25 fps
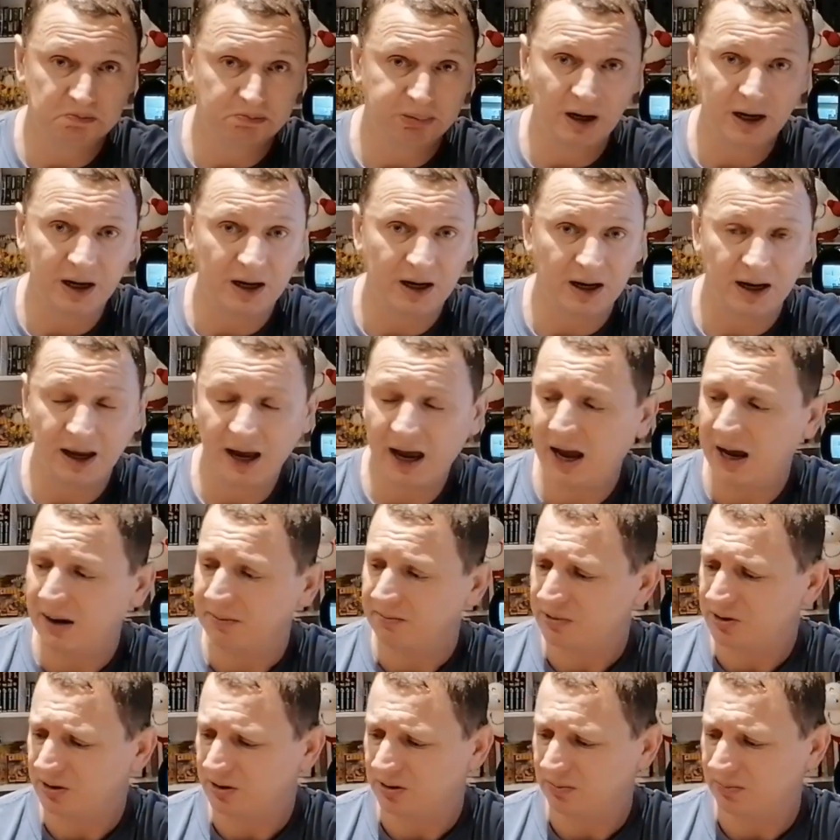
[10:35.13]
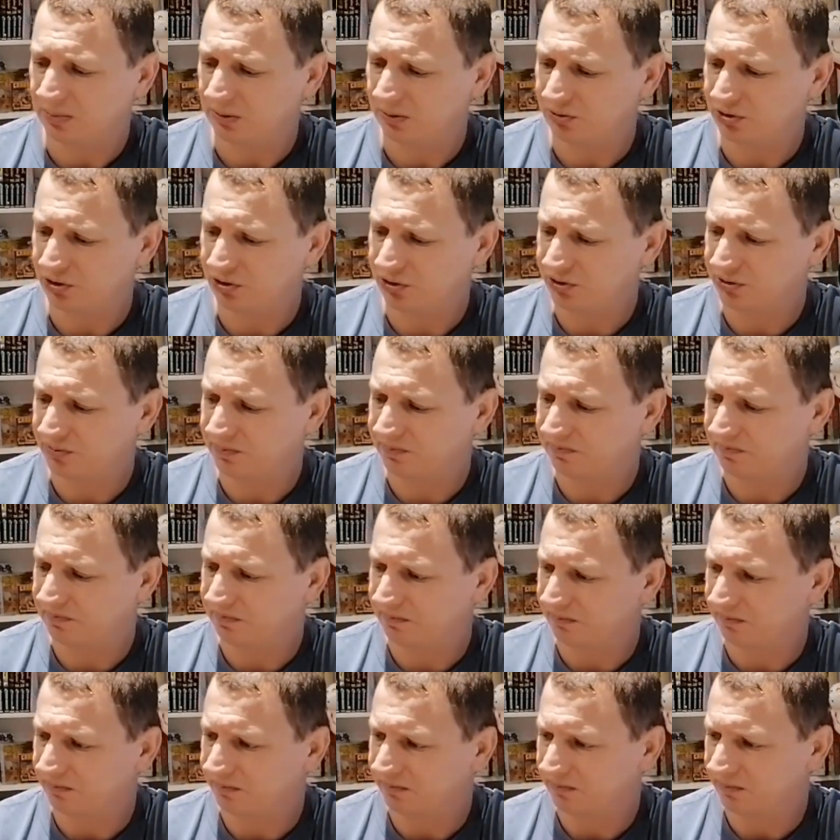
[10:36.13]
Brilliant games, but just
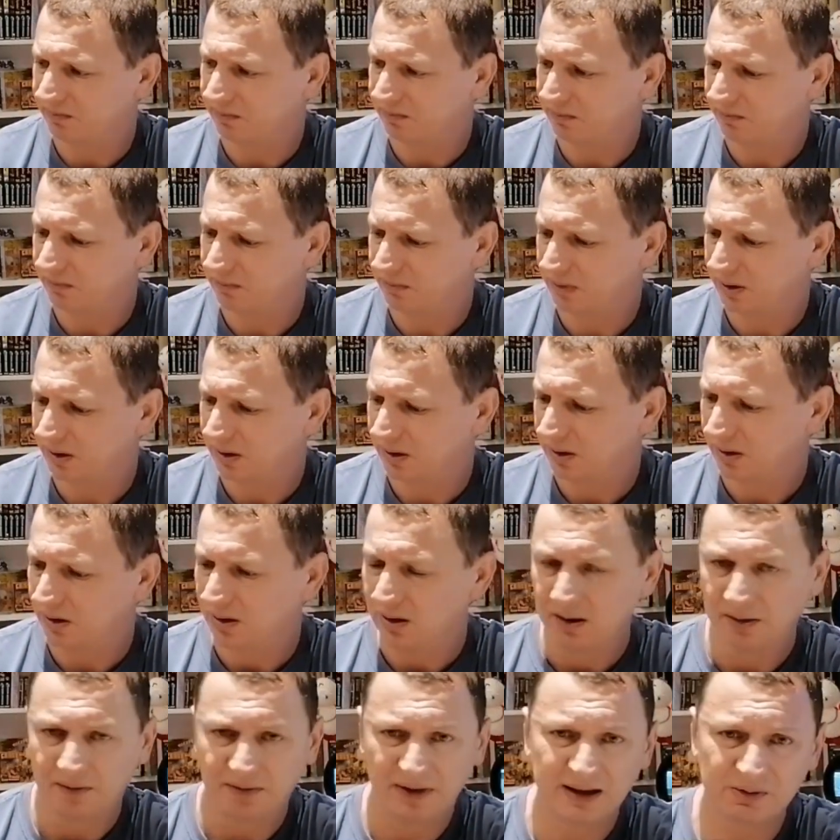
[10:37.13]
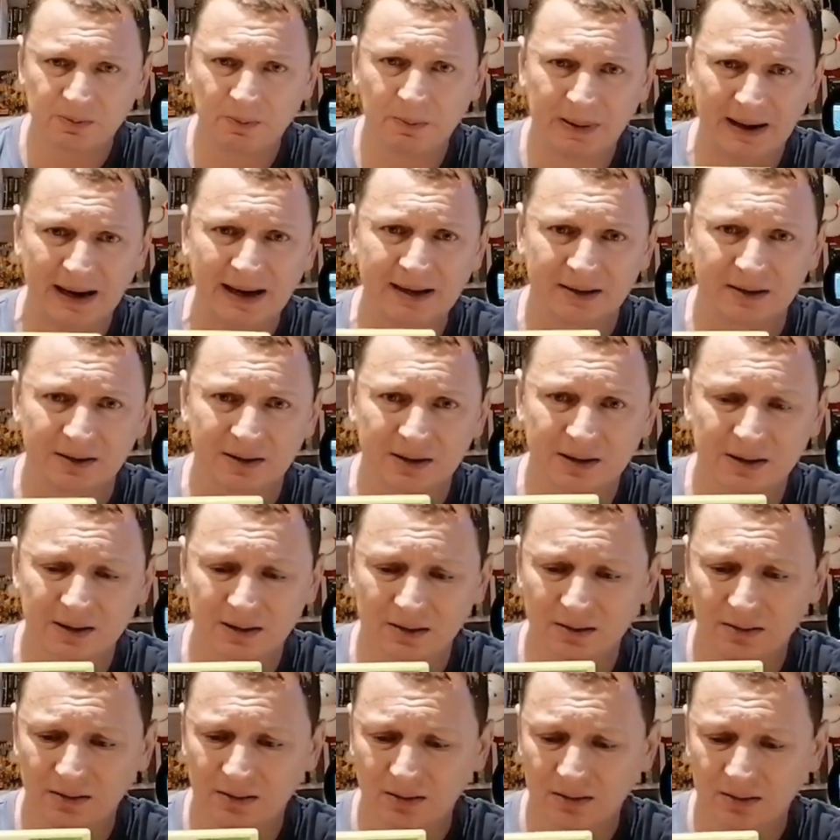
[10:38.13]
that's
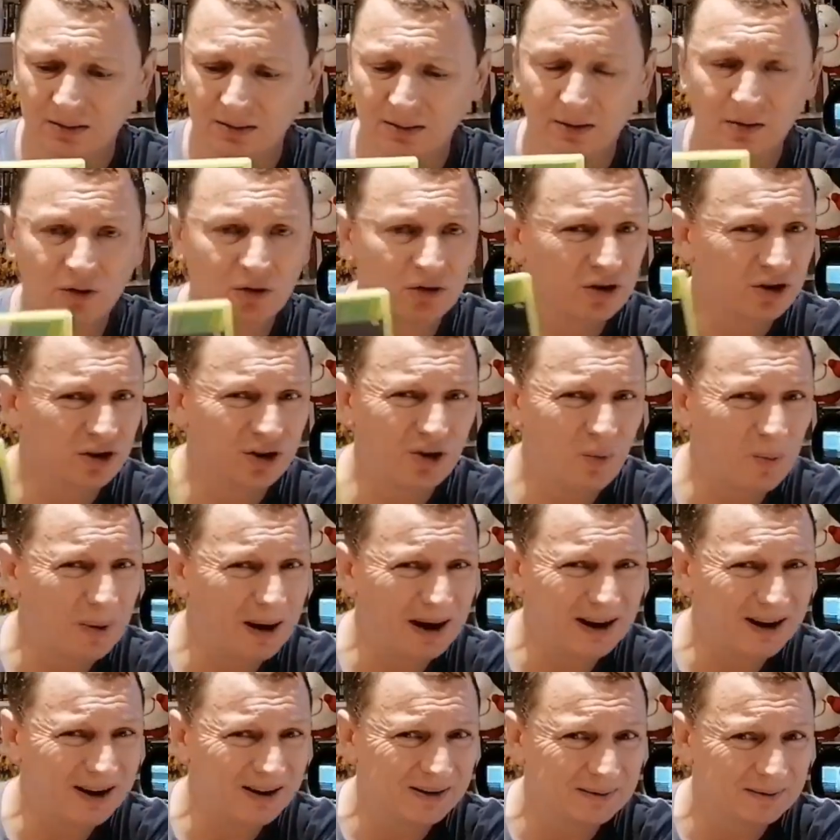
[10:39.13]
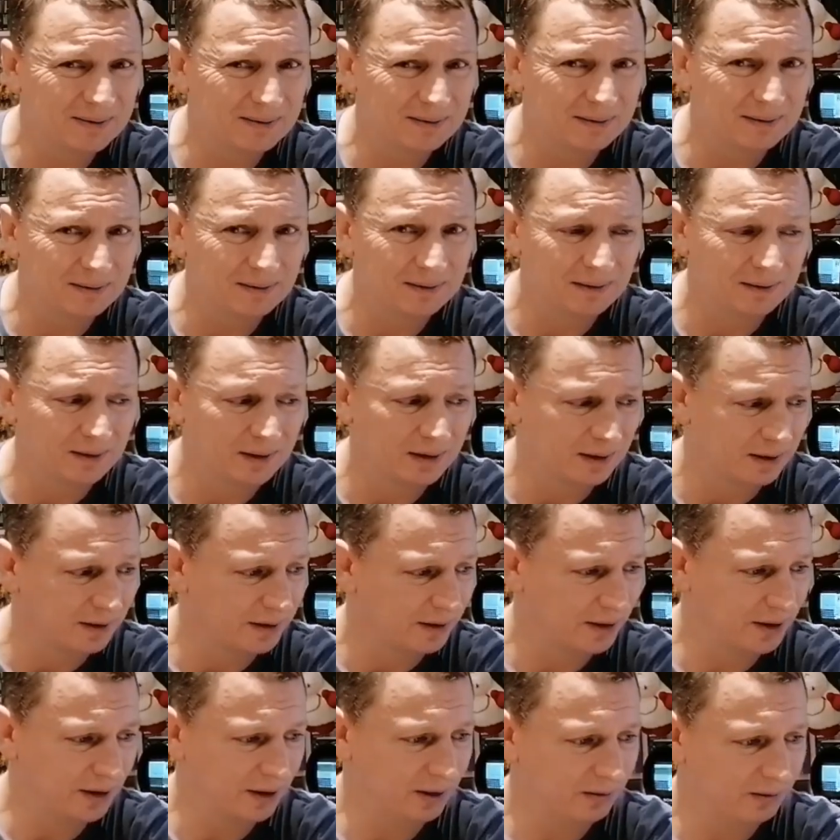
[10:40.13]
pants. Couldn't they do better?
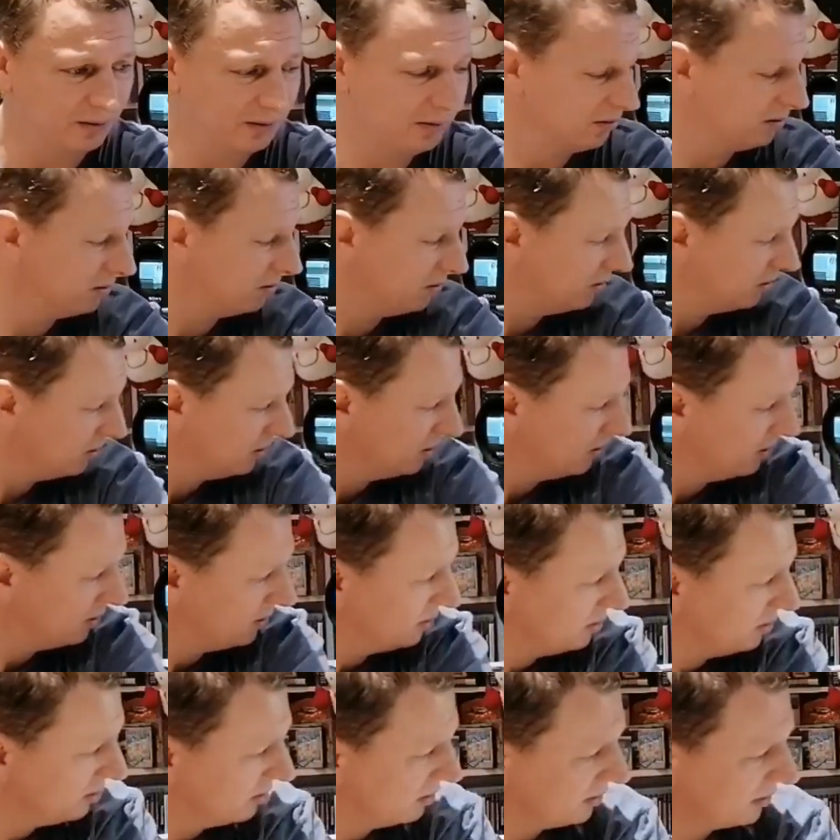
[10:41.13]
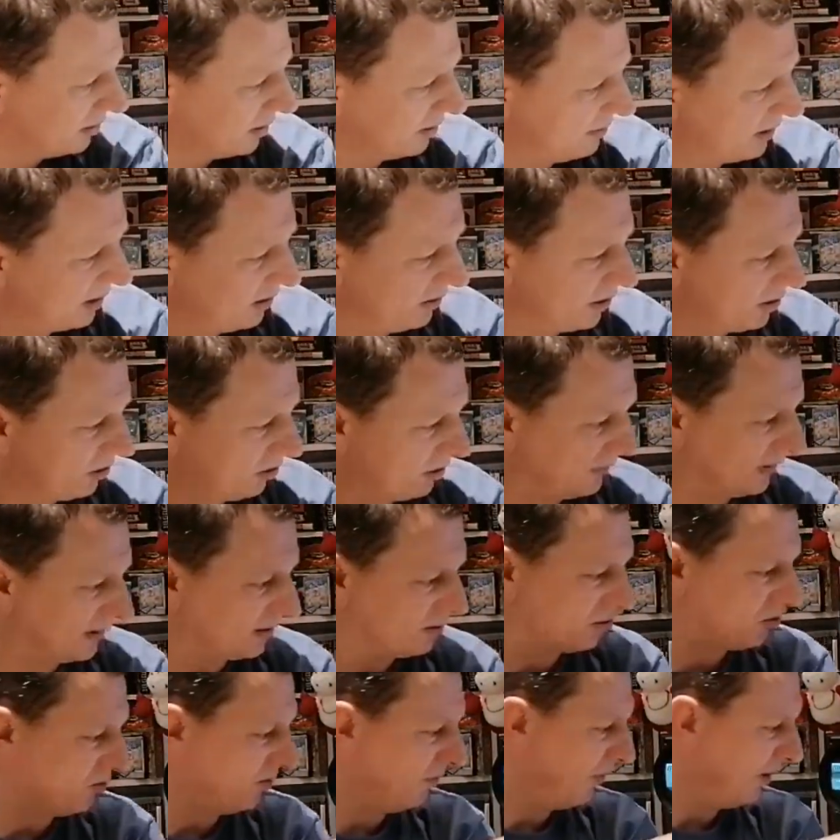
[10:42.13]
You know? You could have
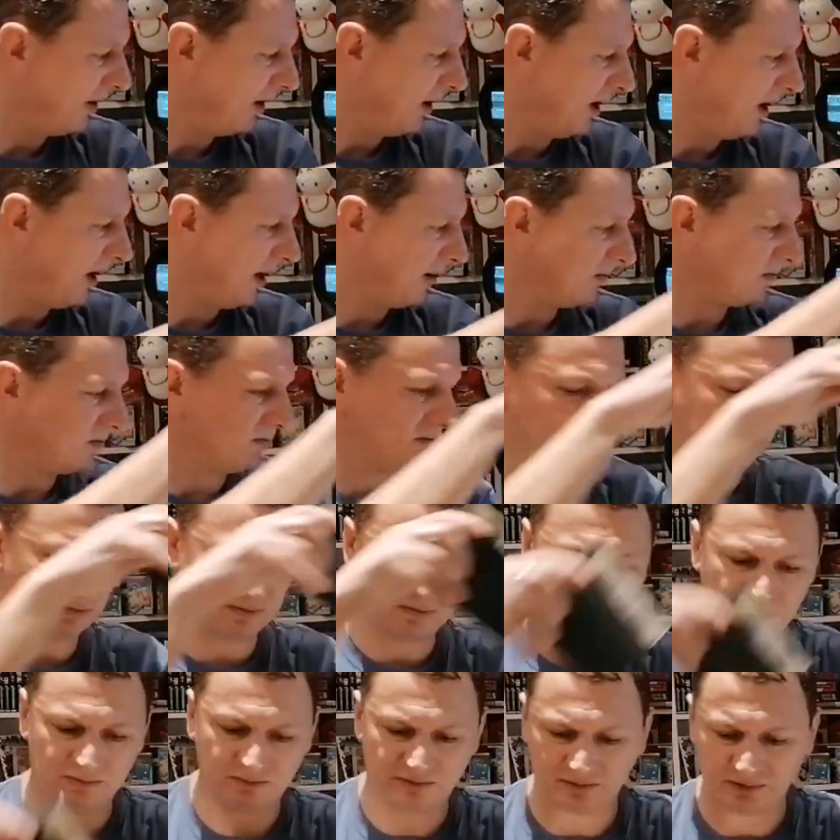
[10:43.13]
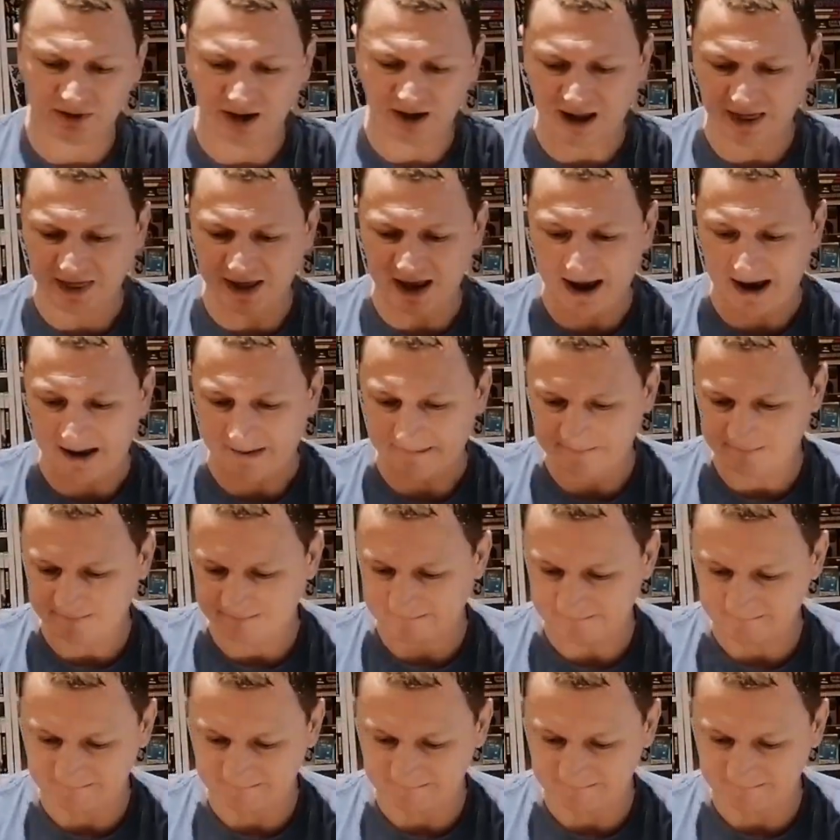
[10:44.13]
had something like that.